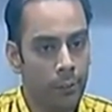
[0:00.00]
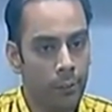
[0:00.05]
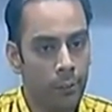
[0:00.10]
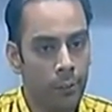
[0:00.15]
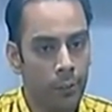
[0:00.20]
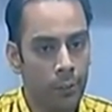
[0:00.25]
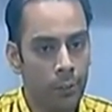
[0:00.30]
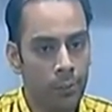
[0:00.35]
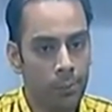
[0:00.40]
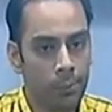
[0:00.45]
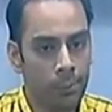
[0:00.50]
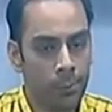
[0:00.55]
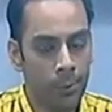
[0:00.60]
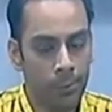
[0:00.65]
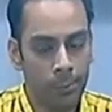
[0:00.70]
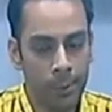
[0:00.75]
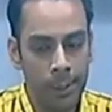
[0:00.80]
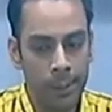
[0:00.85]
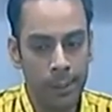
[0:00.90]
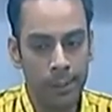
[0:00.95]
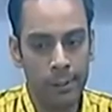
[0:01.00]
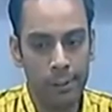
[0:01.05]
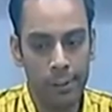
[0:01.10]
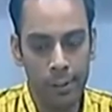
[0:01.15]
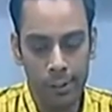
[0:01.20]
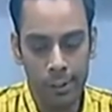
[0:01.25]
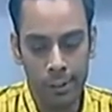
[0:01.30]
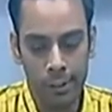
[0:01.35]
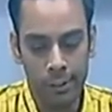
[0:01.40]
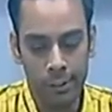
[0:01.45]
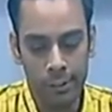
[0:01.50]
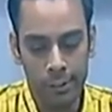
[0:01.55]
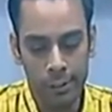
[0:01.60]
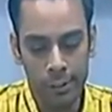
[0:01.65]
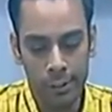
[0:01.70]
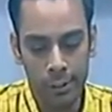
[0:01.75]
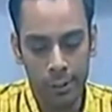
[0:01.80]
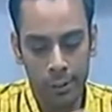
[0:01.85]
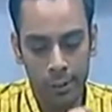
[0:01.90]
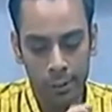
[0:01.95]
good support by this organization
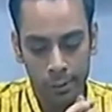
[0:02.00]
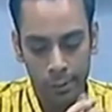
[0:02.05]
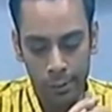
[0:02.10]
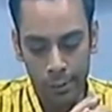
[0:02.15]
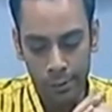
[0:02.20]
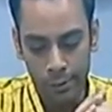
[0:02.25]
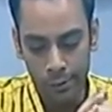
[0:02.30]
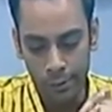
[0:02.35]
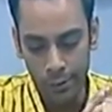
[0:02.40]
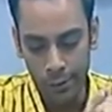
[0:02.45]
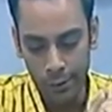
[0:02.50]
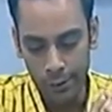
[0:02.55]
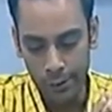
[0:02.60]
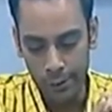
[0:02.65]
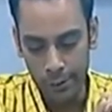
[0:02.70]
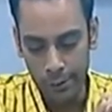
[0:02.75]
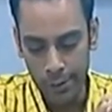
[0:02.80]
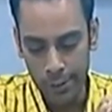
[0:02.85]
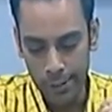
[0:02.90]
in a longer duration.